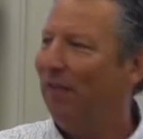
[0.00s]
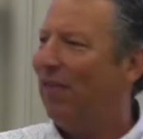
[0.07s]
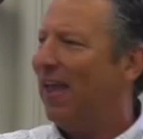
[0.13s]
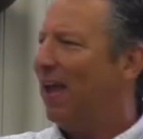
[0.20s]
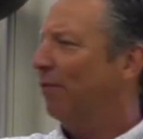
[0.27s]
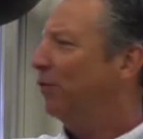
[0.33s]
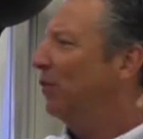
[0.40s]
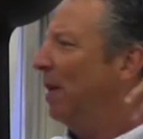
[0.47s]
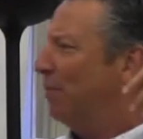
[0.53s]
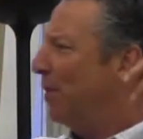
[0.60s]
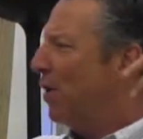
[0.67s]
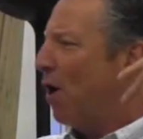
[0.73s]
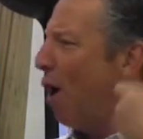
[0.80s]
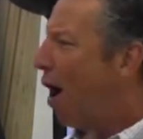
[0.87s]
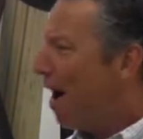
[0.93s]
that they have
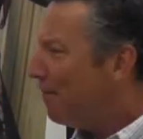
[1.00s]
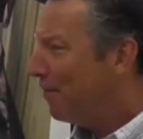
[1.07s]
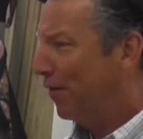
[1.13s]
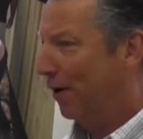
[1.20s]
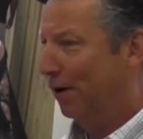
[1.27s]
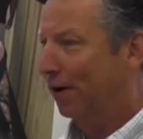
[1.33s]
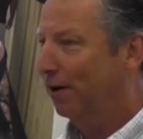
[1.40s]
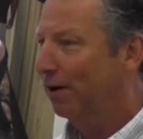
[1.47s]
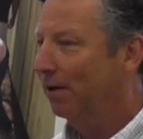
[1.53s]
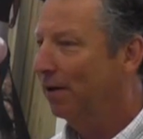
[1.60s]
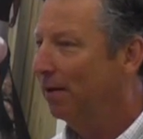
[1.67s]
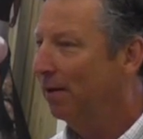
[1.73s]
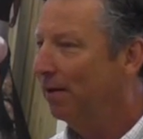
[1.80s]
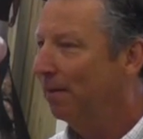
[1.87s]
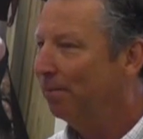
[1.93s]
something to offer.
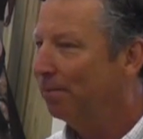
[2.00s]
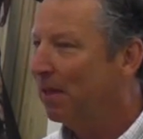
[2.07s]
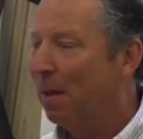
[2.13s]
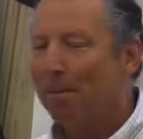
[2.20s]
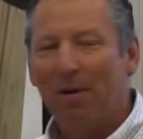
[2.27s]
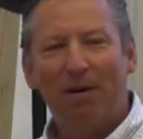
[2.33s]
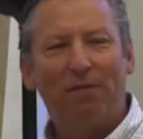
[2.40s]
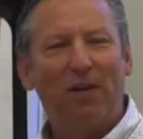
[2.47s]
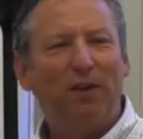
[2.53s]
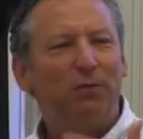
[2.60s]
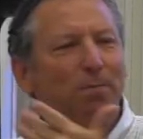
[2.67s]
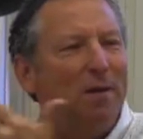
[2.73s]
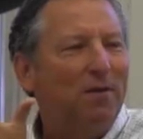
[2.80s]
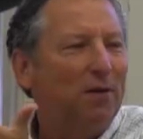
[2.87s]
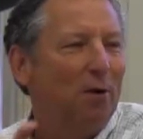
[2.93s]
But if they
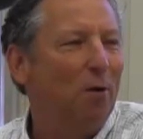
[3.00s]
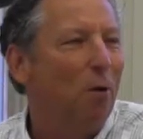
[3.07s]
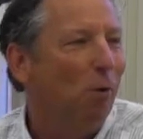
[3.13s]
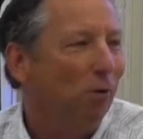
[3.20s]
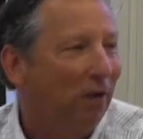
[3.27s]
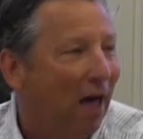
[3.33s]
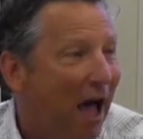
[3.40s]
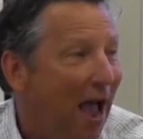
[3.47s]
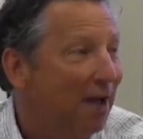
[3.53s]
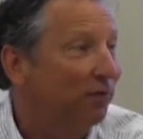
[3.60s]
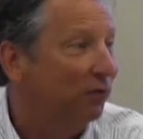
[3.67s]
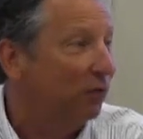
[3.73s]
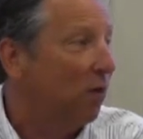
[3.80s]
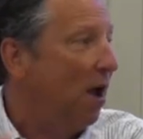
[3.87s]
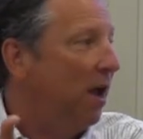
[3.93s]
spend their whole
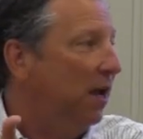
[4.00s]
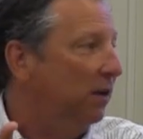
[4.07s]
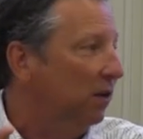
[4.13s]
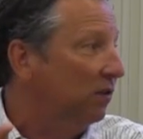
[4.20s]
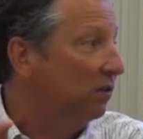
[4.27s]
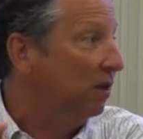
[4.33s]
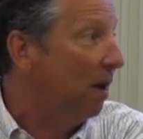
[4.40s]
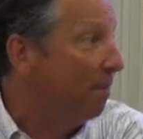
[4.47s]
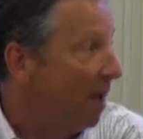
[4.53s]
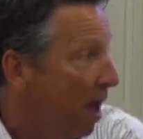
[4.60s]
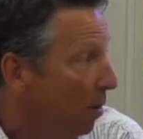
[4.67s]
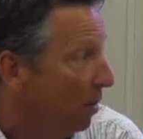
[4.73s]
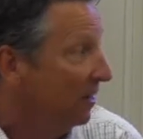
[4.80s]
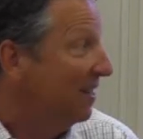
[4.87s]
life trying to somehow